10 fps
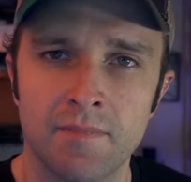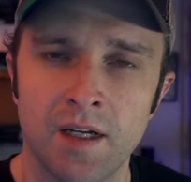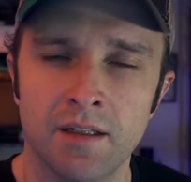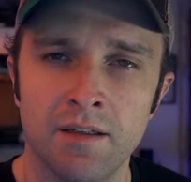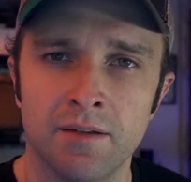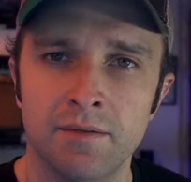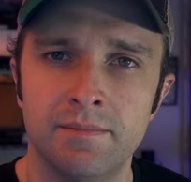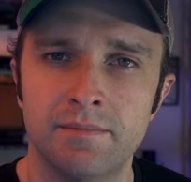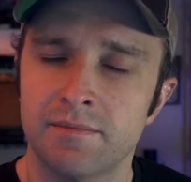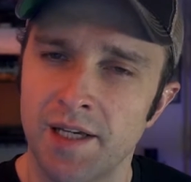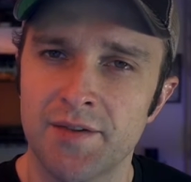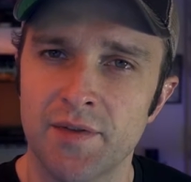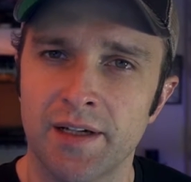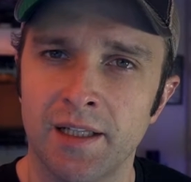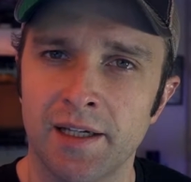Hello, thanks for
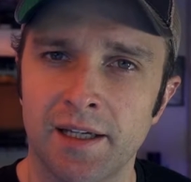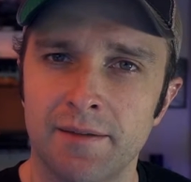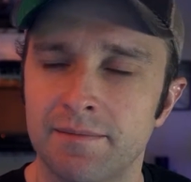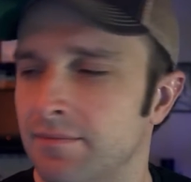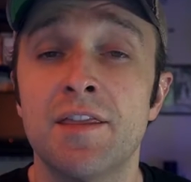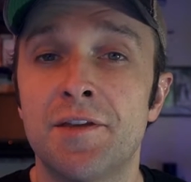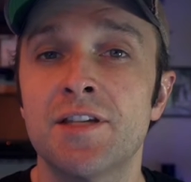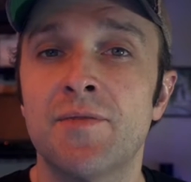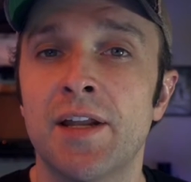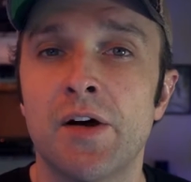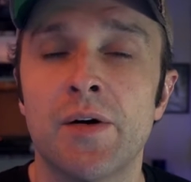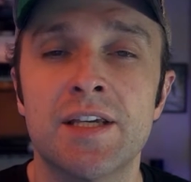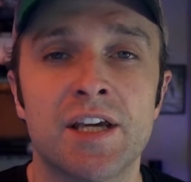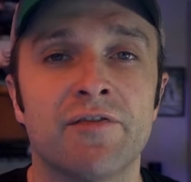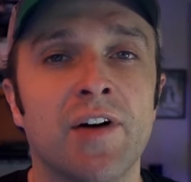the click. This video
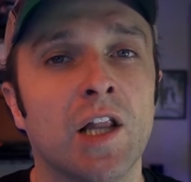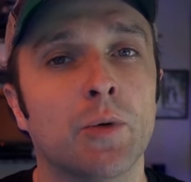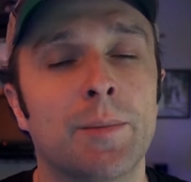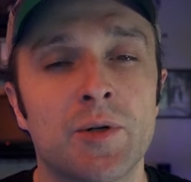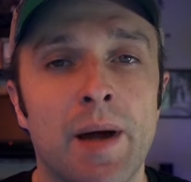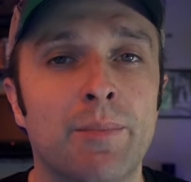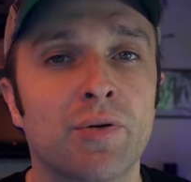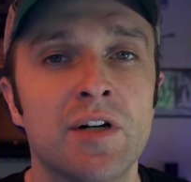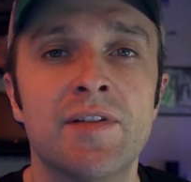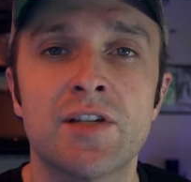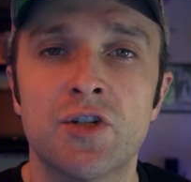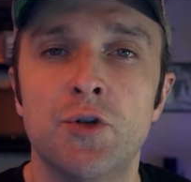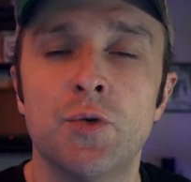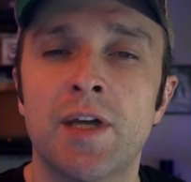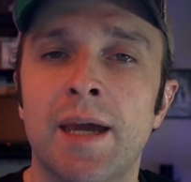is a follow-up to my previous
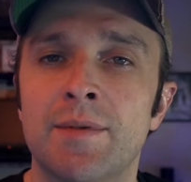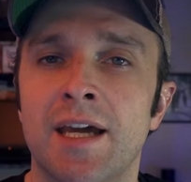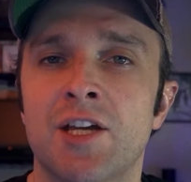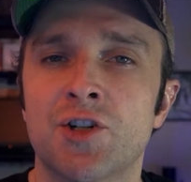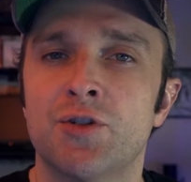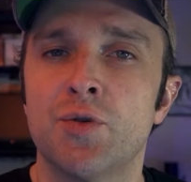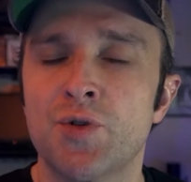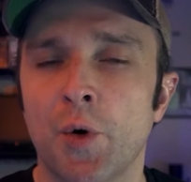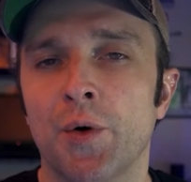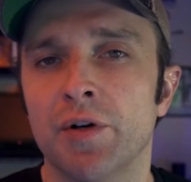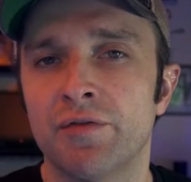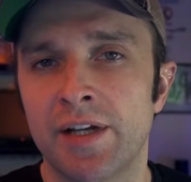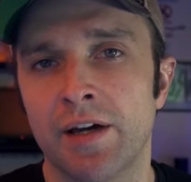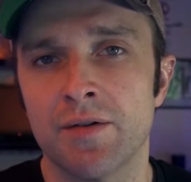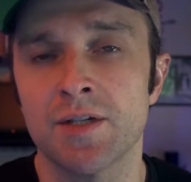two Camtasia tutorial
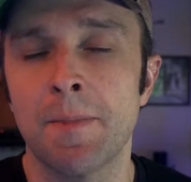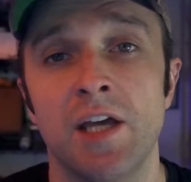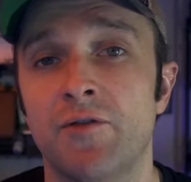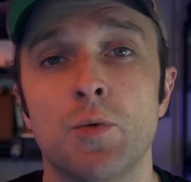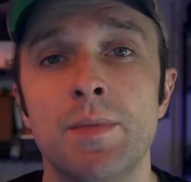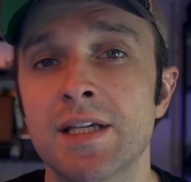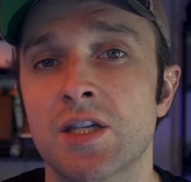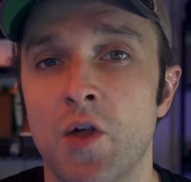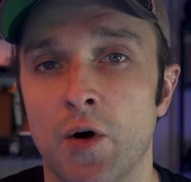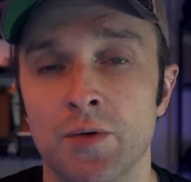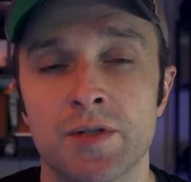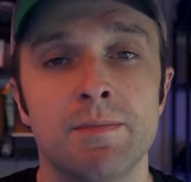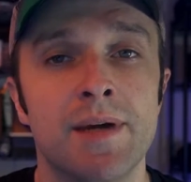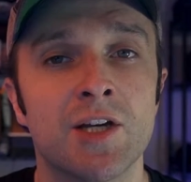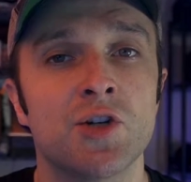videos. If you missed those,
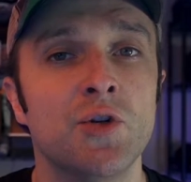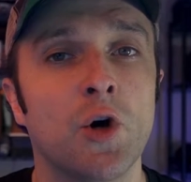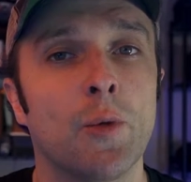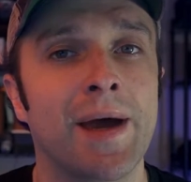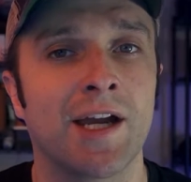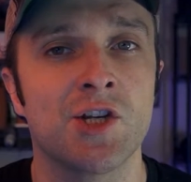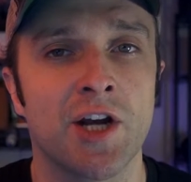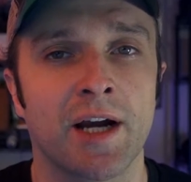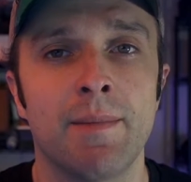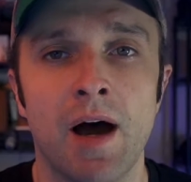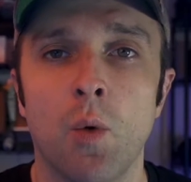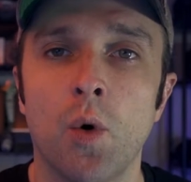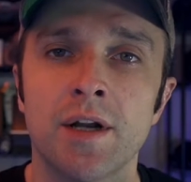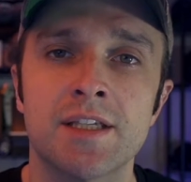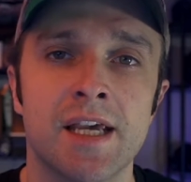make sure you go back and check them out.
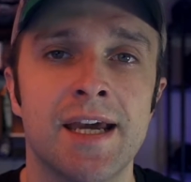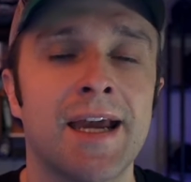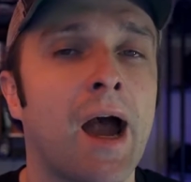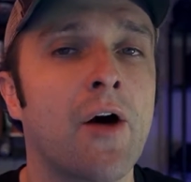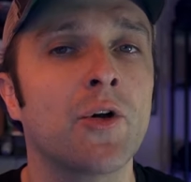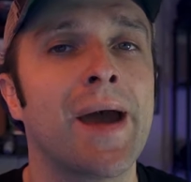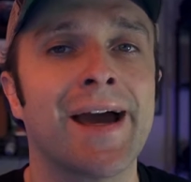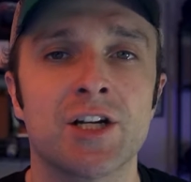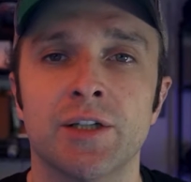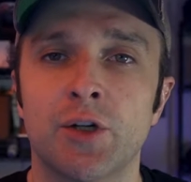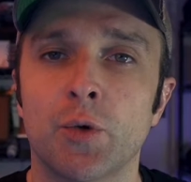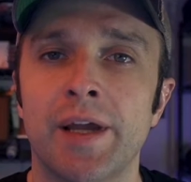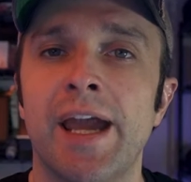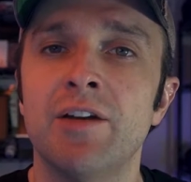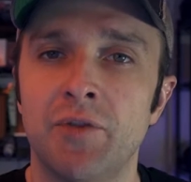One is a how to actually
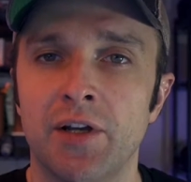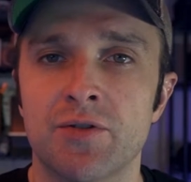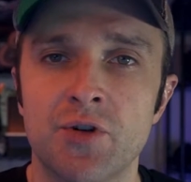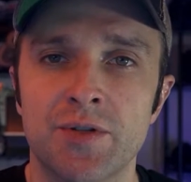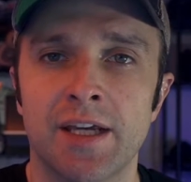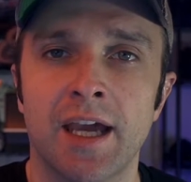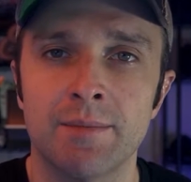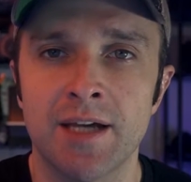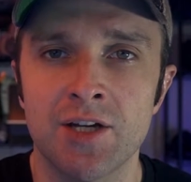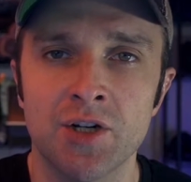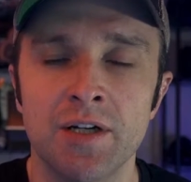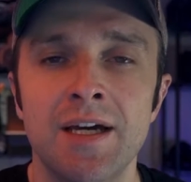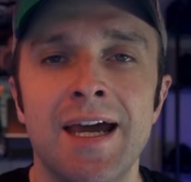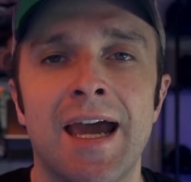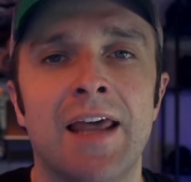create videos using Camtasia,
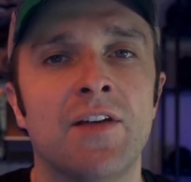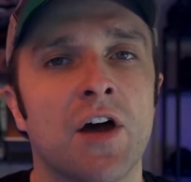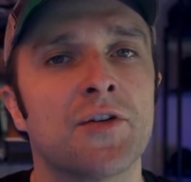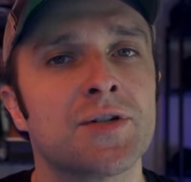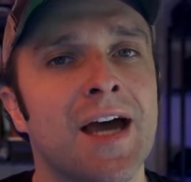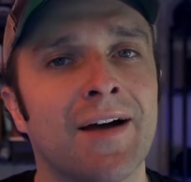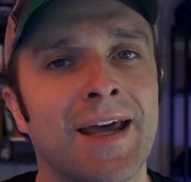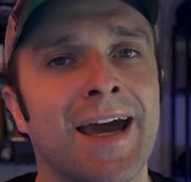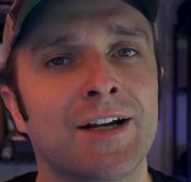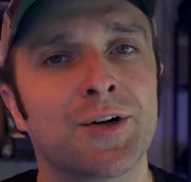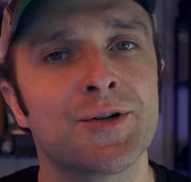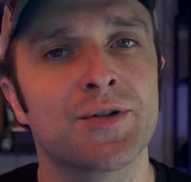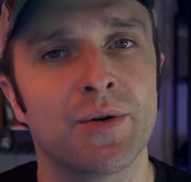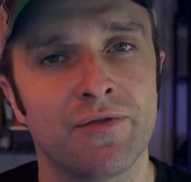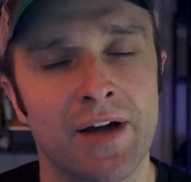and the other is how to add
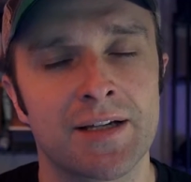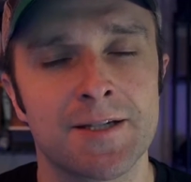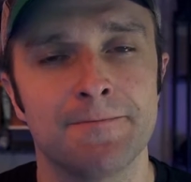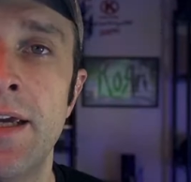cursor effects.